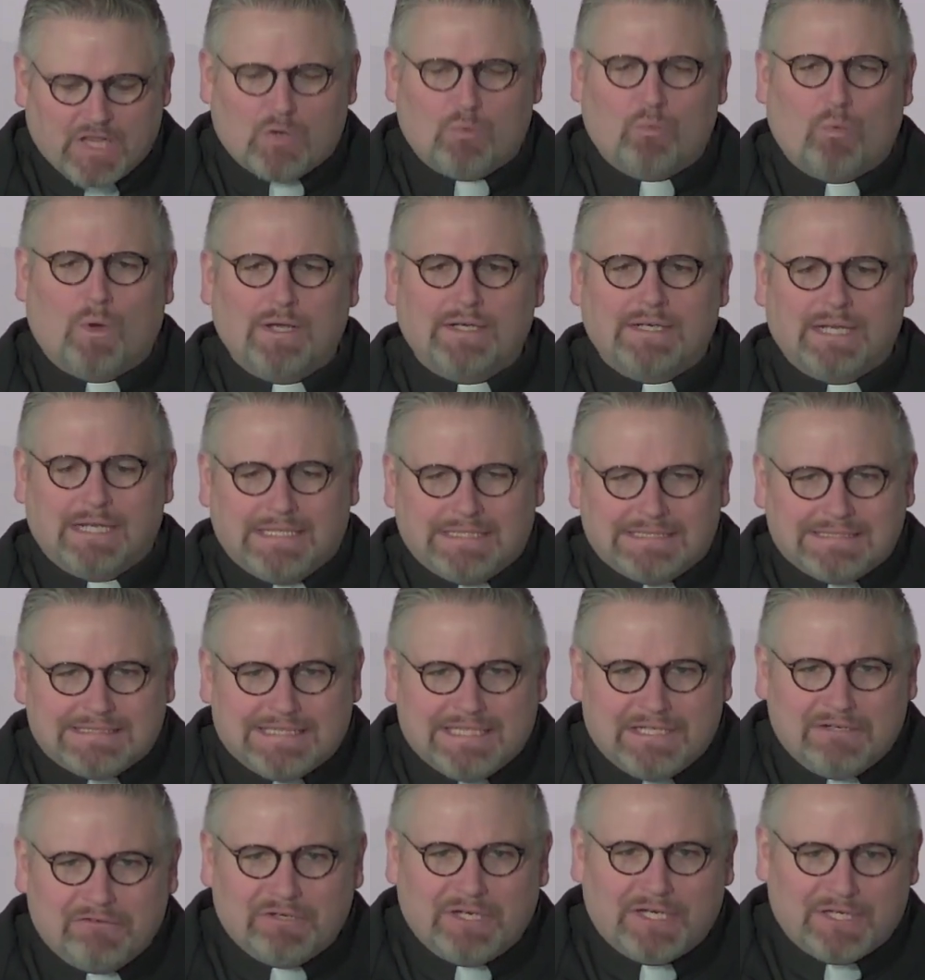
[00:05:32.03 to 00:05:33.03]
What
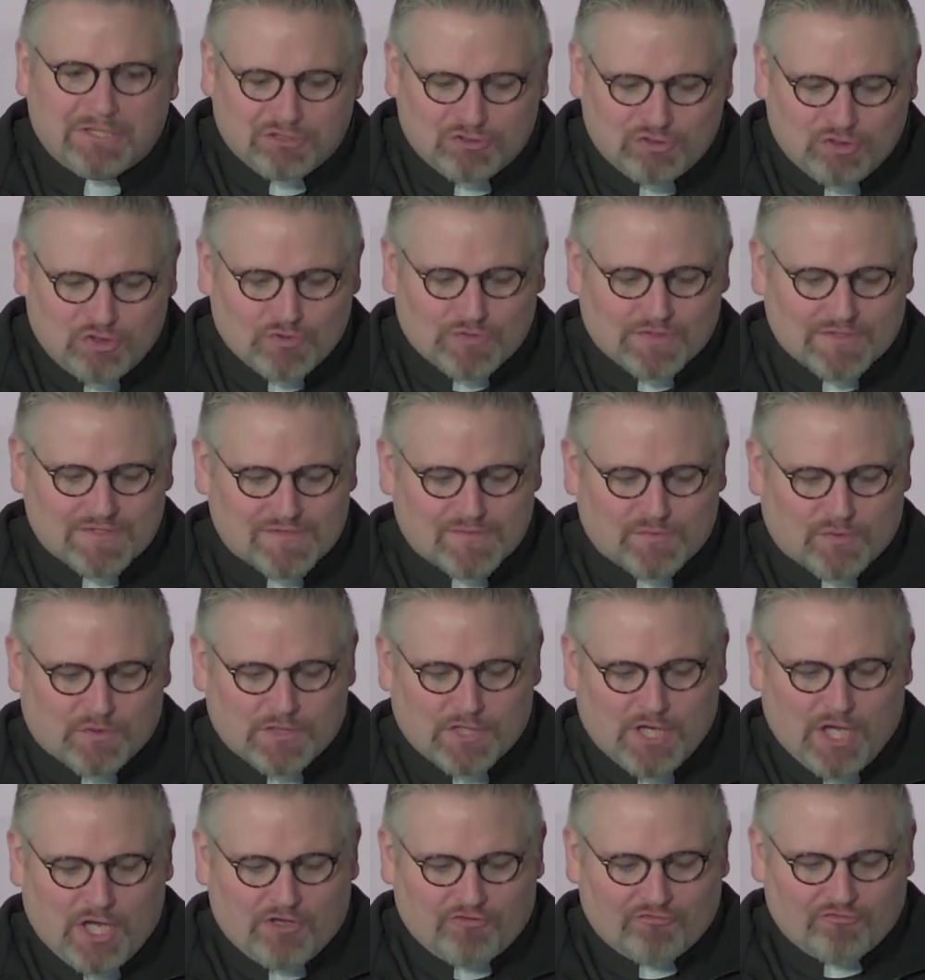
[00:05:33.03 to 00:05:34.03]
leering looks
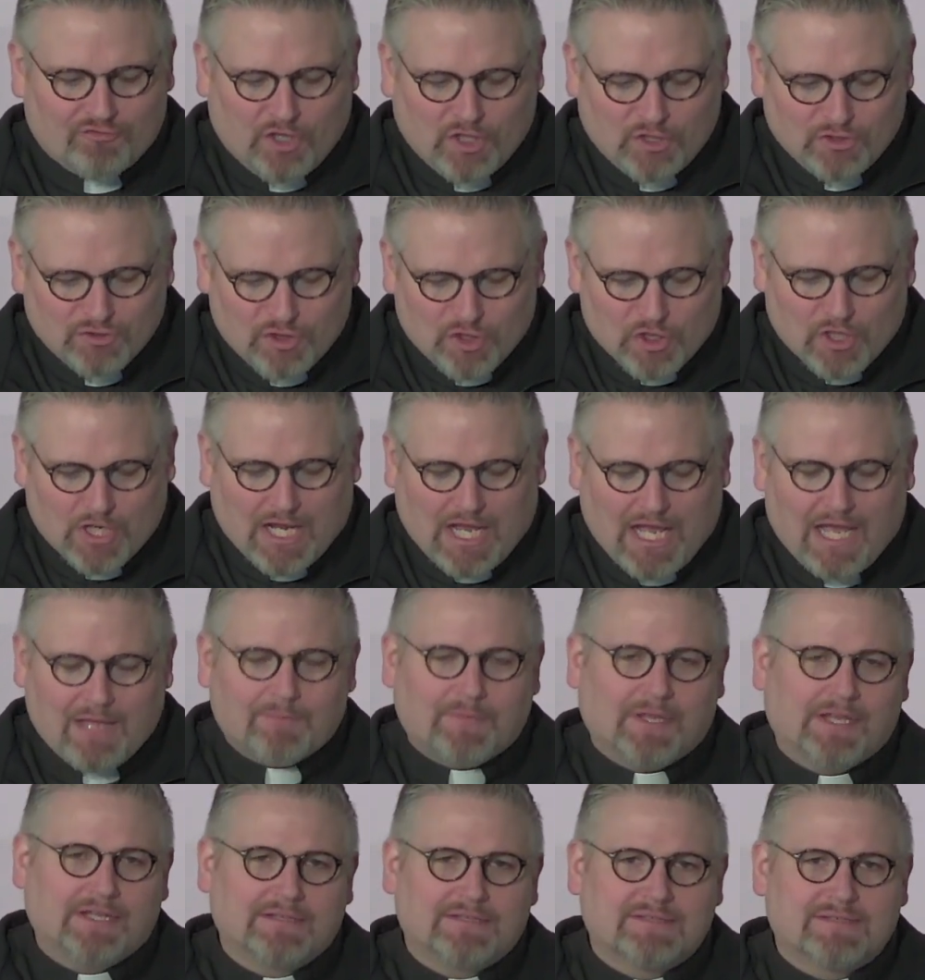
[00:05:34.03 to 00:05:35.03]
or vulgar
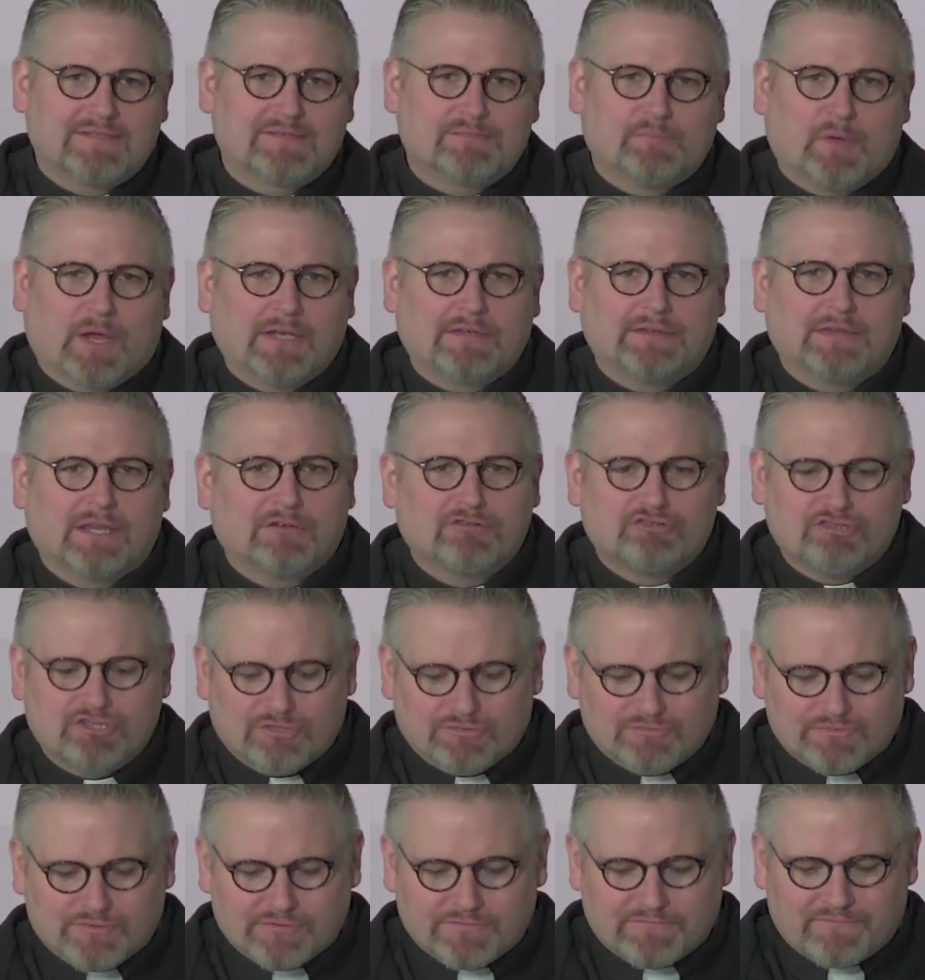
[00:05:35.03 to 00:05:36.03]
comments might their
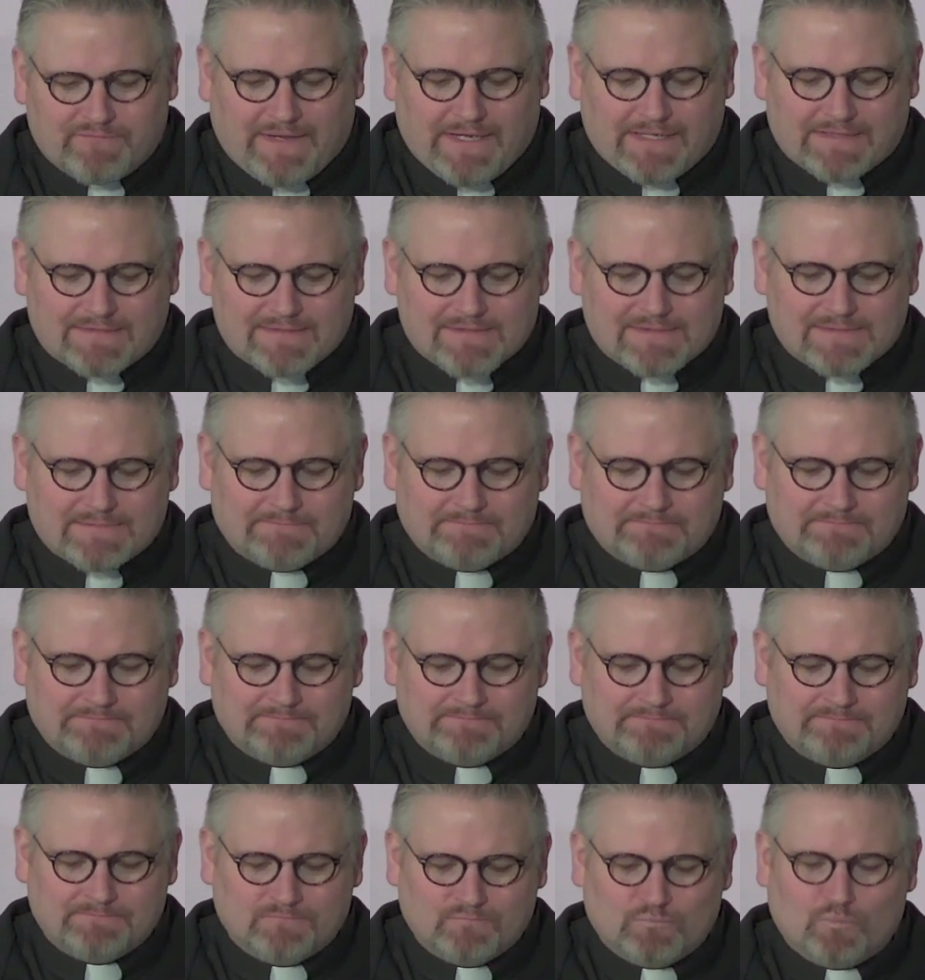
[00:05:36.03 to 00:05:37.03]
children face?
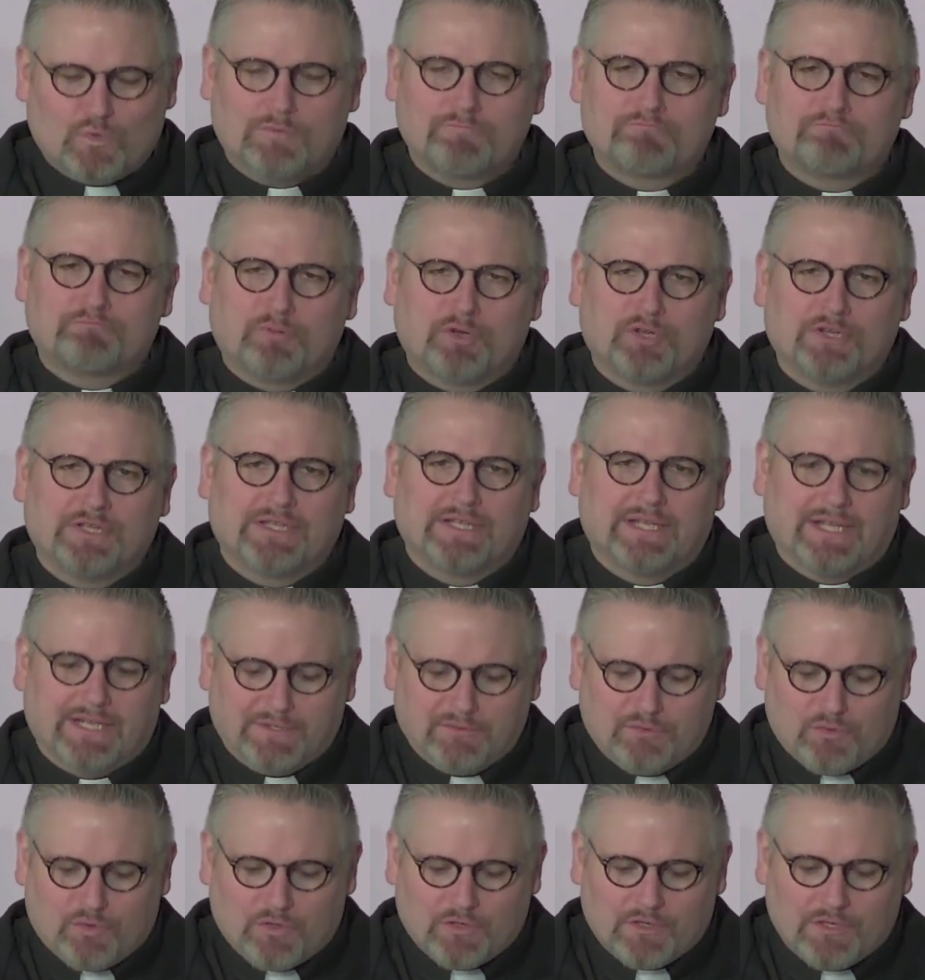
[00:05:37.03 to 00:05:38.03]
What
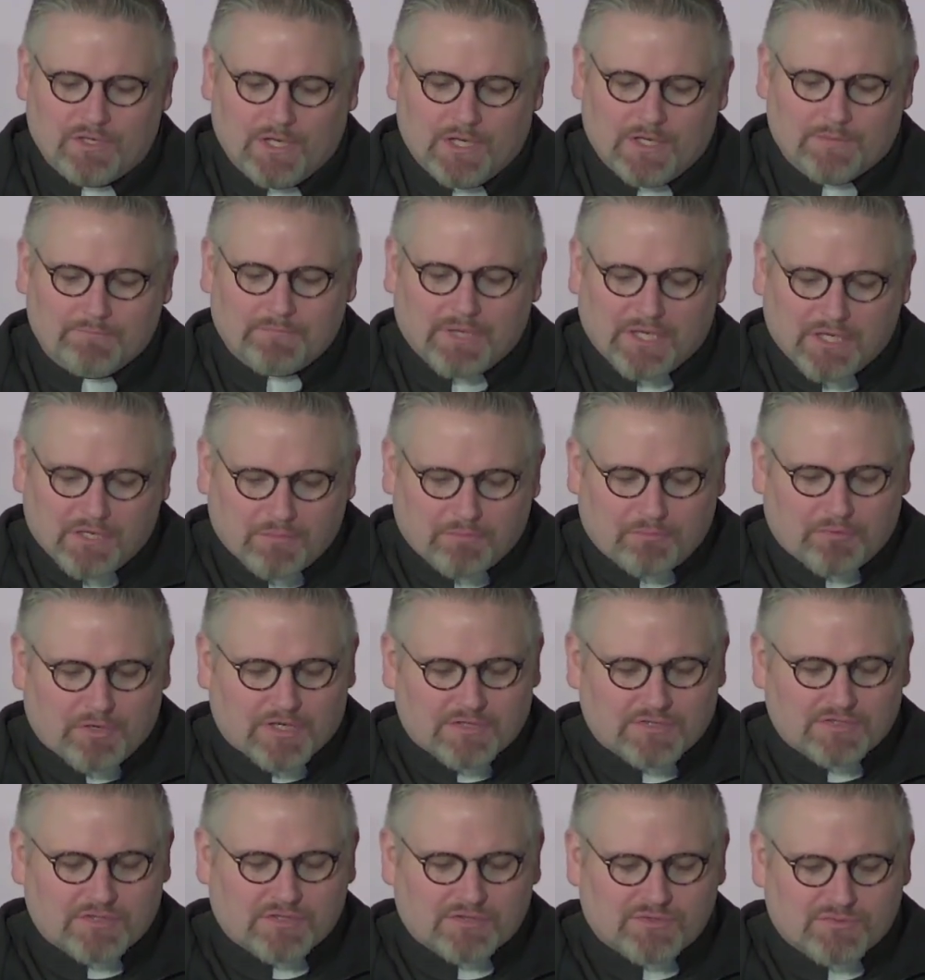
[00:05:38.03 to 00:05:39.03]
bullying or peer
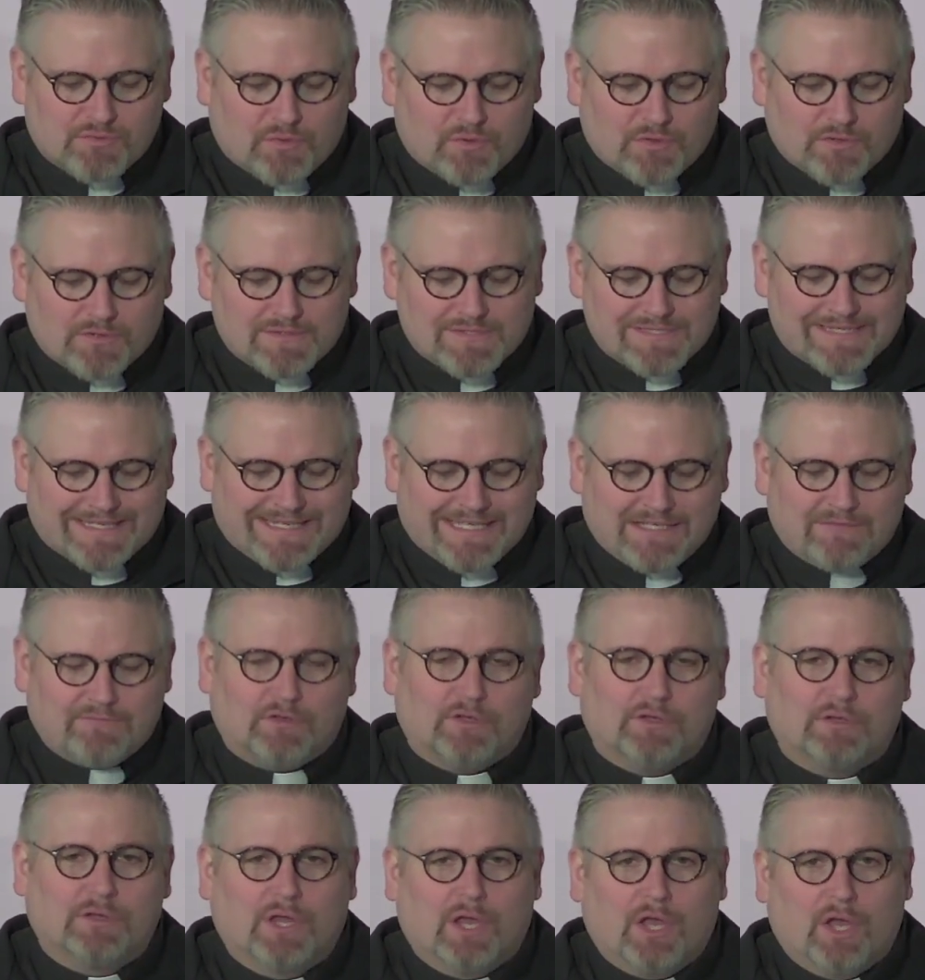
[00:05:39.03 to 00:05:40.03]
pressure towards
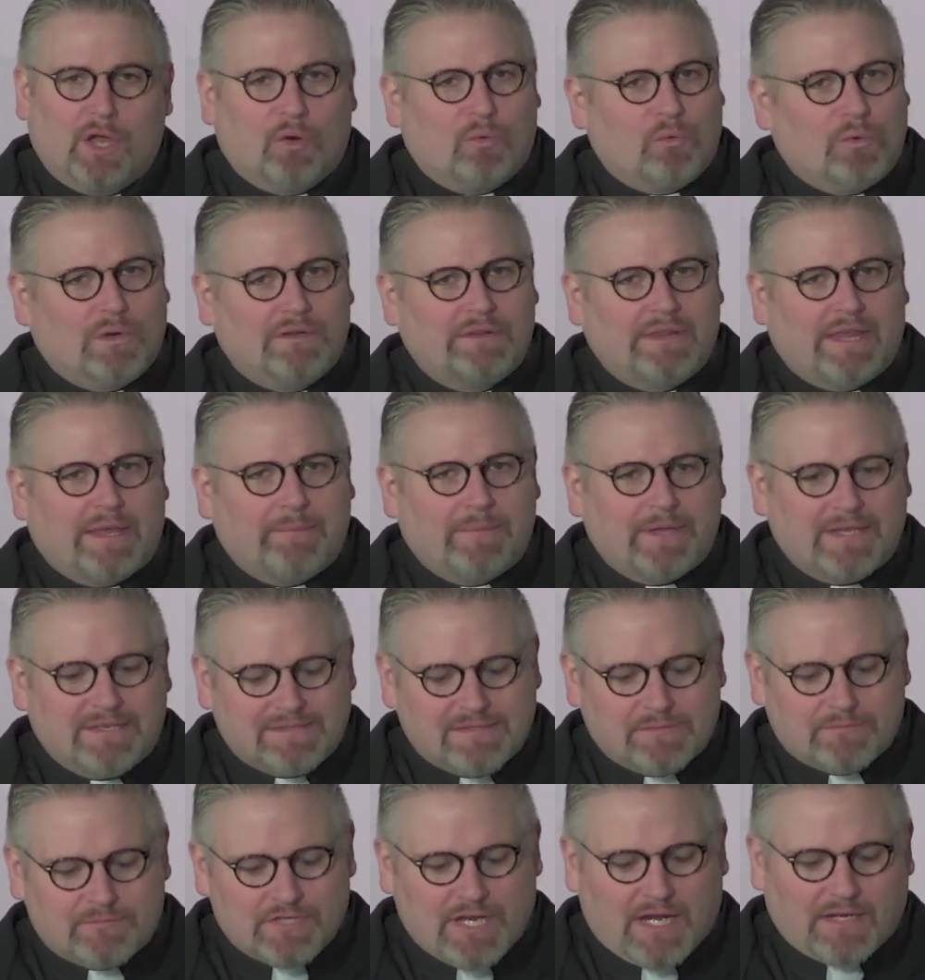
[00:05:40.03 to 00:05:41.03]
evil will they be
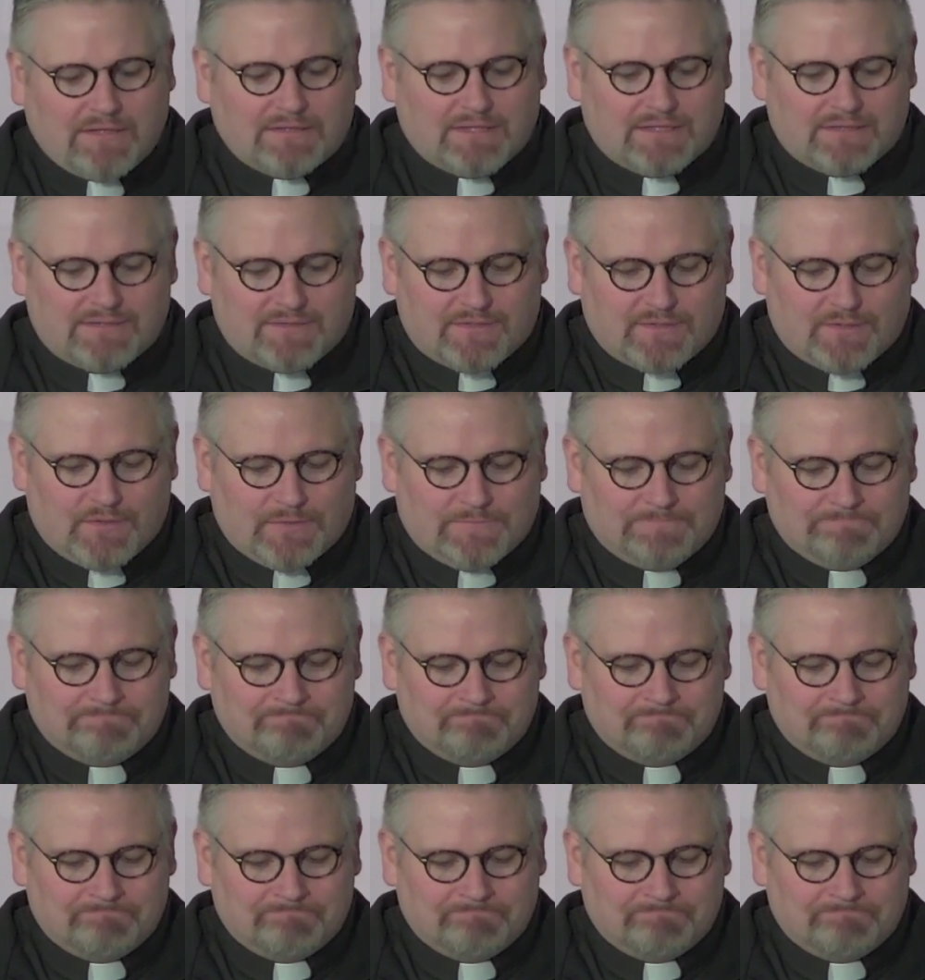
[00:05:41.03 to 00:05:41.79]
subjected to?